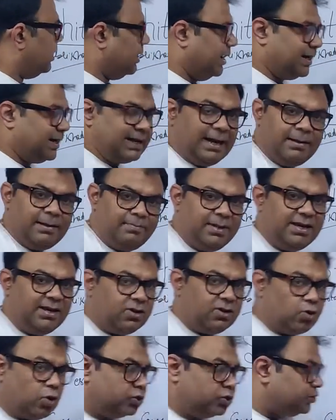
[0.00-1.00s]
It can
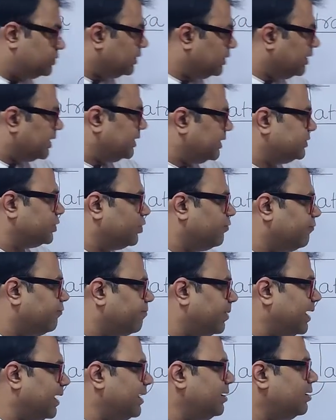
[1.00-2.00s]
be concentration of
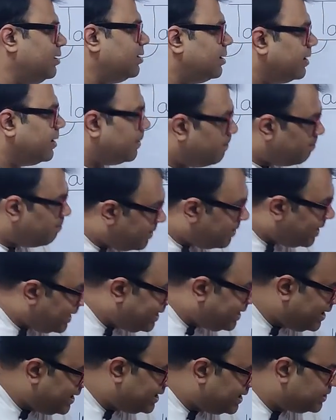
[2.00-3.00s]
mind,
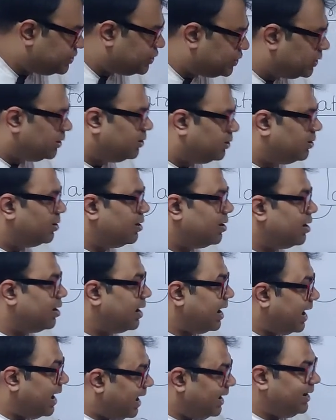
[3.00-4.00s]
meditation,
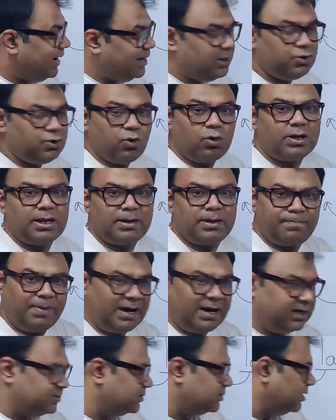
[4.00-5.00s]
any yogic
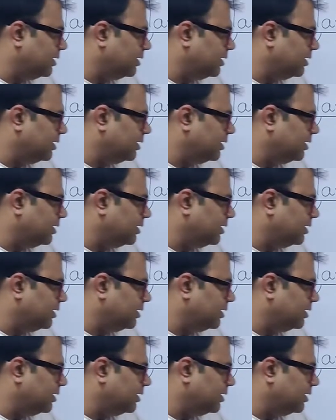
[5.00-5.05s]
path